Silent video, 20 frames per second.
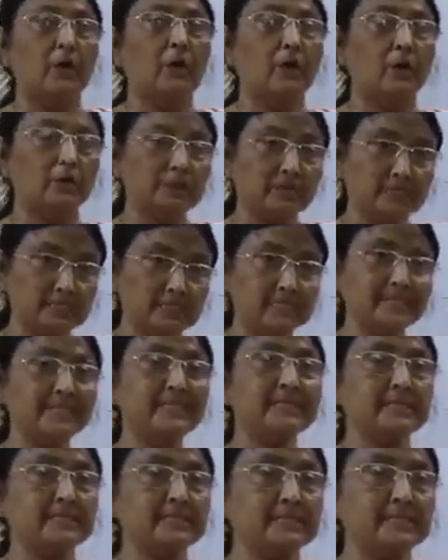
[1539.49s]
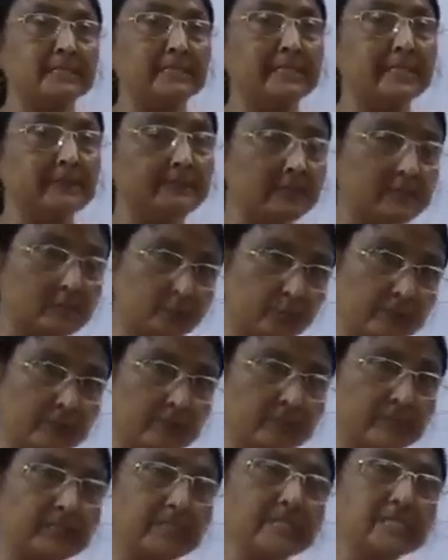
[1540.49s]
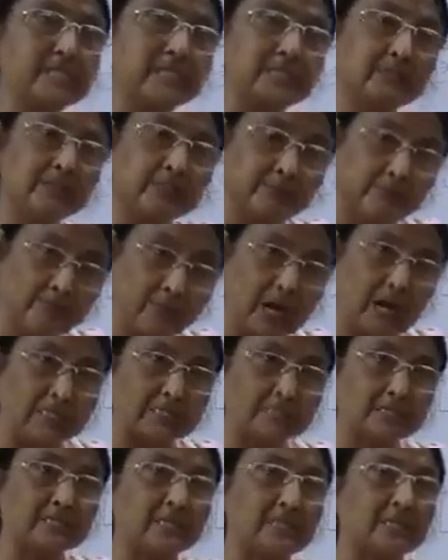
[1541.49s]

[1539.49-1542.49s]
on the seats, that means with the touching in the bus,